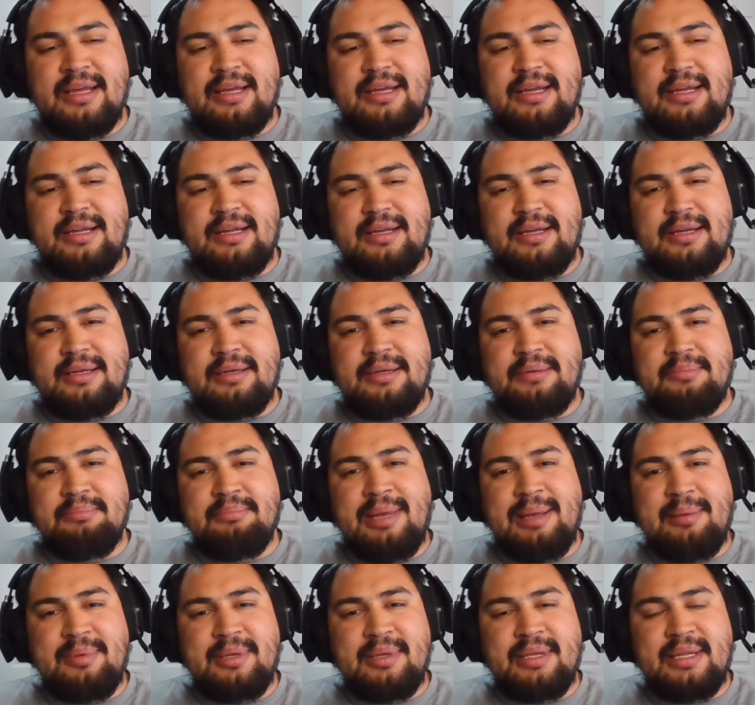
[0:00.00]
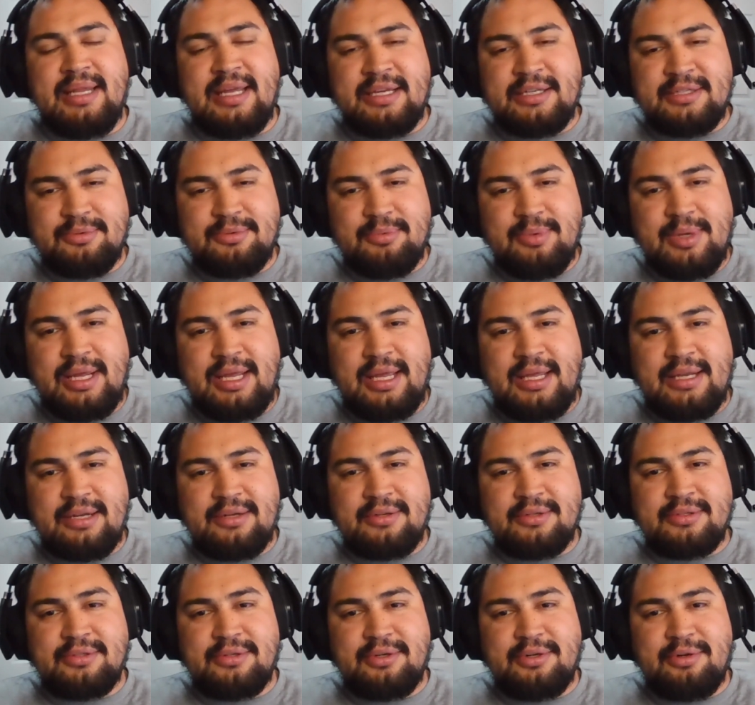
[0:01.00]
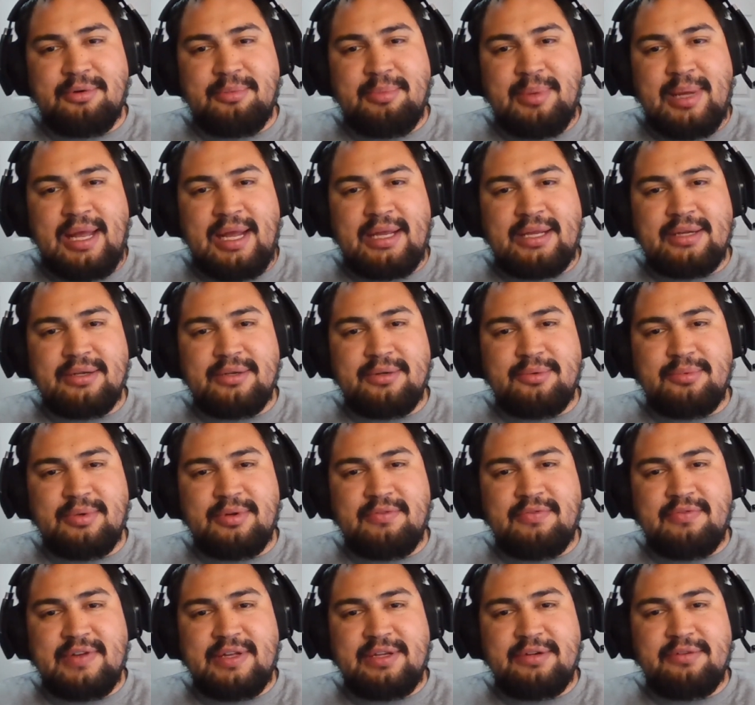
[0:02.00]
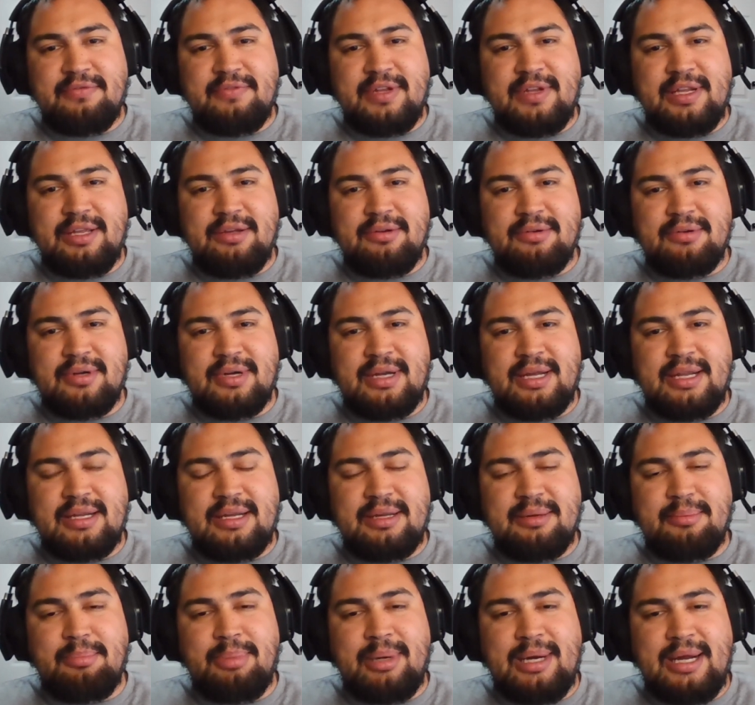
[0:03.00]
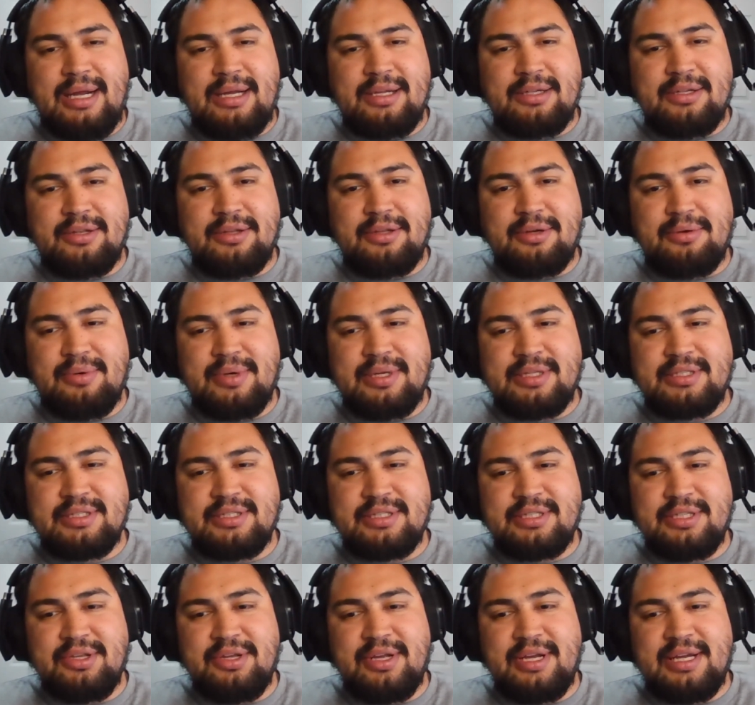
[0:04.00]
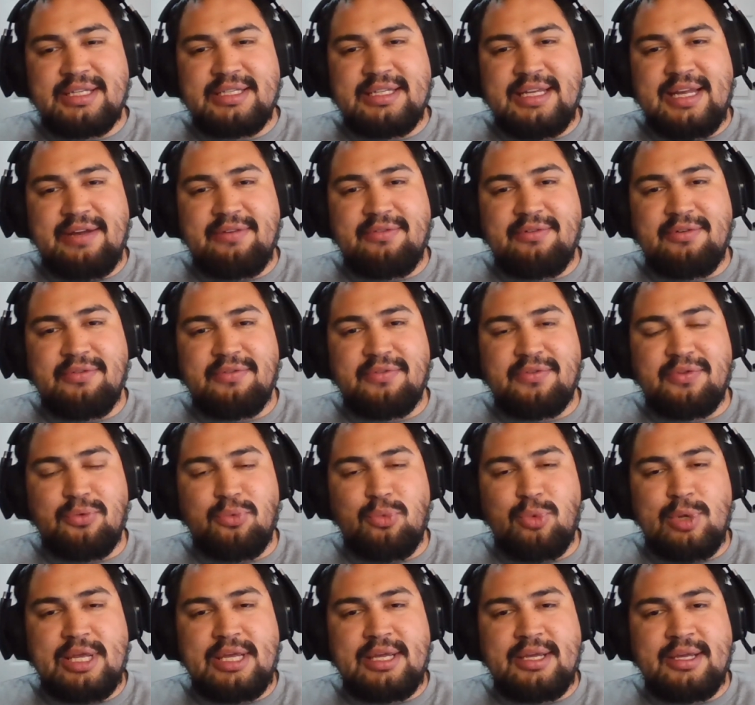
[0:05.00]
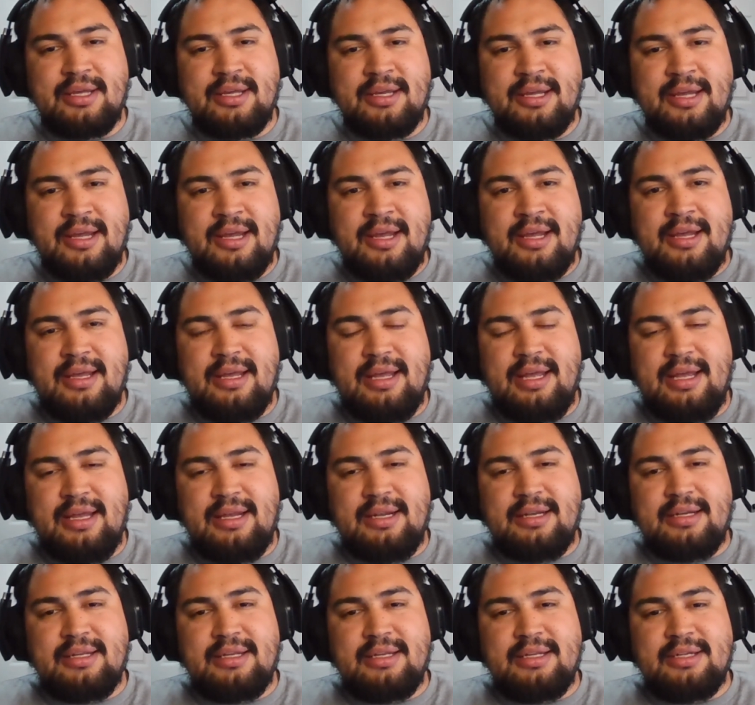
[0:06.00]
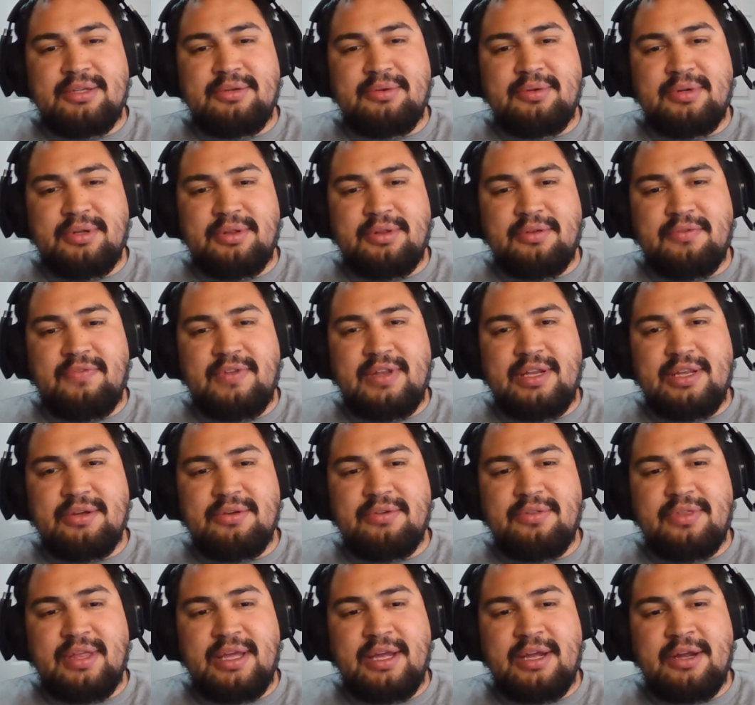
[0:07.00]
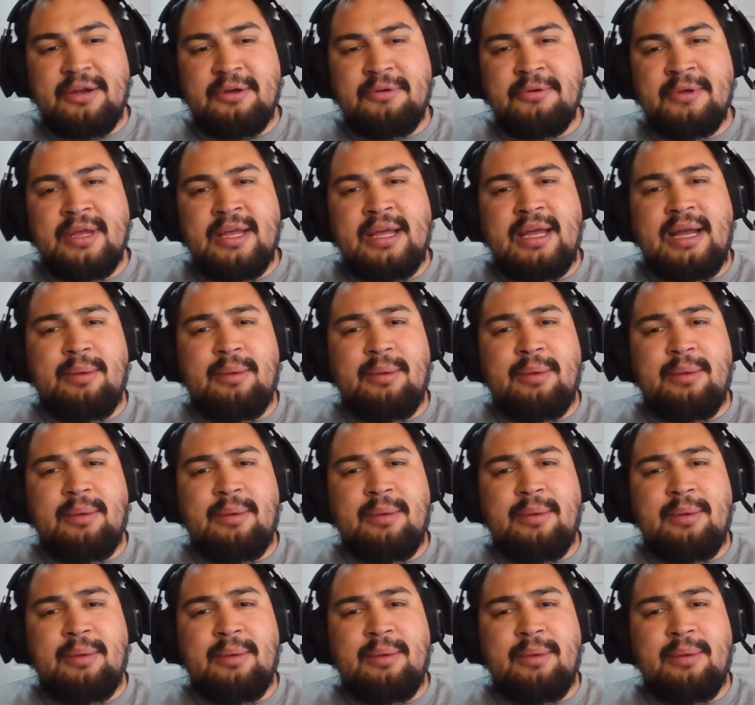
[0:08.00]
Uh, maybe next weekend I'll circle back and do one final video. I'll kind of compile all the questions that you guys have over the week and uh, do another video there.